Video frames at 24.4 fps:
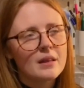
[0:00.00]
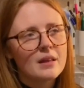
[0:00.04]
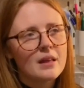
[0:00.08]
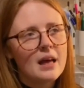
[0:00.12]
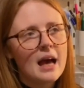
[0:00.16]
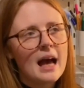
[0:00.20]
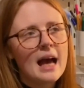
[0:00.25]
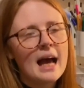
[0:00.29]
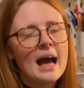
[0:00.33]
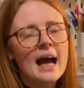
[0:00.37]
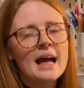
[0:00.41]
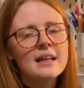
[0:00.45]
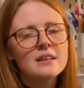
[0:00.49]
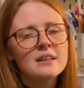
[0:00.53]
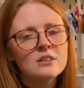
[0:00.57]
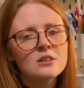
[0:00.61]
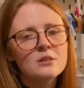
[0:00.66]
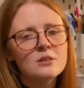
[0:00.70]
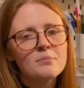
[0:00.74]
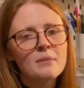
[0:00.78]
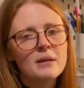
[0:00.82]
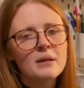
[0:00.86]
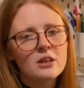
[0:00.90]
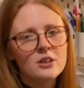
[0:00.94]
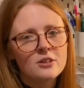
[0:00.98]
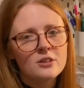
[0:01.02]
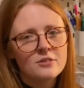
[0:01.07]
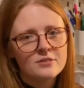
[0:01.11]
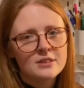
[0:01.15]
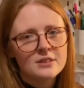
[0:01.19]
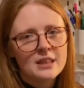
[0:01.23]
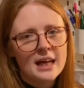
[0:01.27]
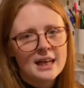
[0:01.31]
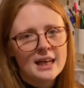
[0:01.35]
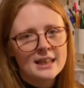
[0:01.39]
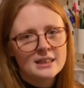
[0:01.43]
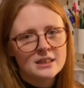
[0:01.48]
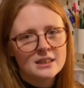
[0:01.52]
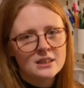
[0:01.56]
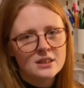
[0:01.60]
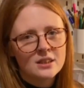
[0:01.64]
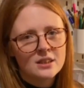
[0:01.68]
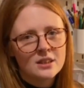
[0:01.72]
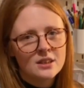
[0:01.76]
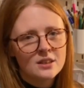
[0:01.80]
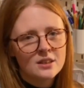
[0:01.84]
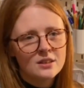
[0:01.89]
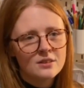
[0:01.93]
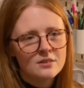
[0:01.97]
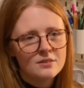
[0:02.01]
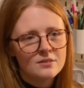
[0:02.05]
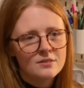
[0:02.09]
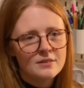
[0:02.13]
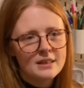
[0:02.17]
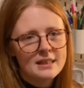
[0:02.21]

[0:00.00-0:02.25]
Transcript: I hadn't done my cuff tight enough.